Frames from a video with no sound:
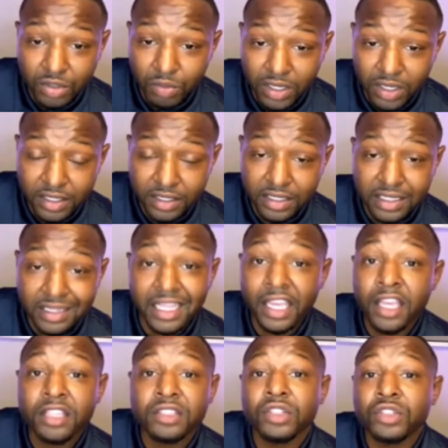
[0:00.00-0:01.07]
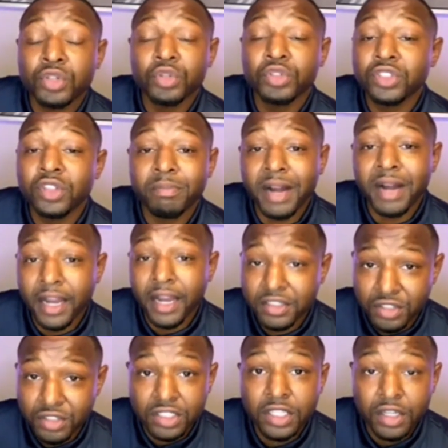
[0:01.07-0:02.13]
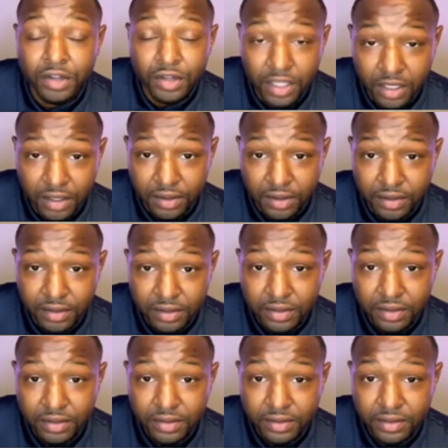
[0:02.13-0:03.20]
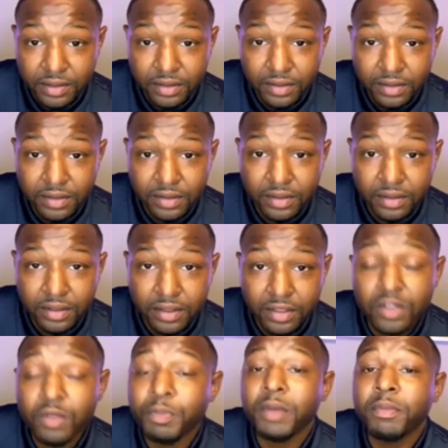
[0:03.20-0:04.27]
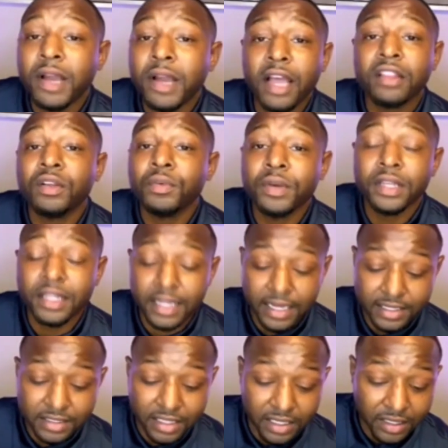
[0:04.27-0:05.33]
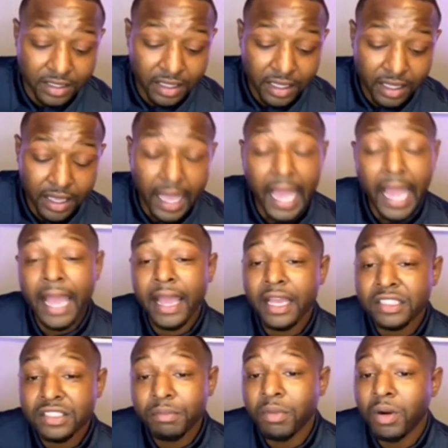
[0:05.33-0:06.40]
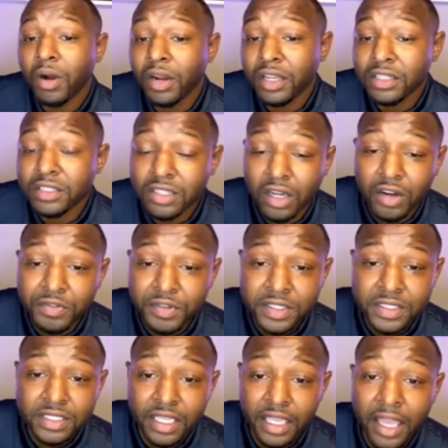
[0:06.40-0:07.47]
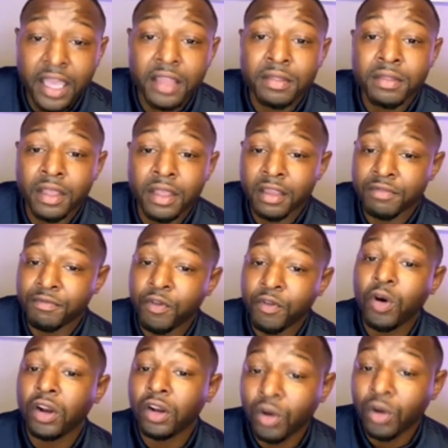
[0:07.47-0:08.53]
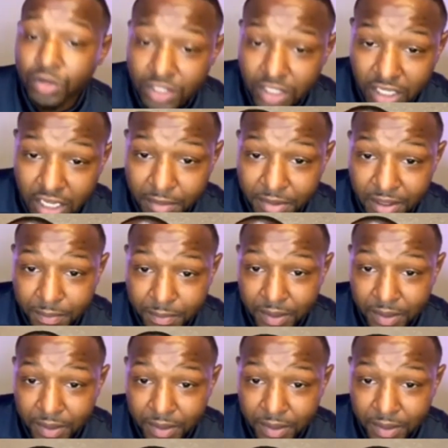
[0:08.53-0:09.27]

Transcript: of what, institutional buyers are still here. Mm-hmm. So people have to realize that as the market softens and foreclosure come into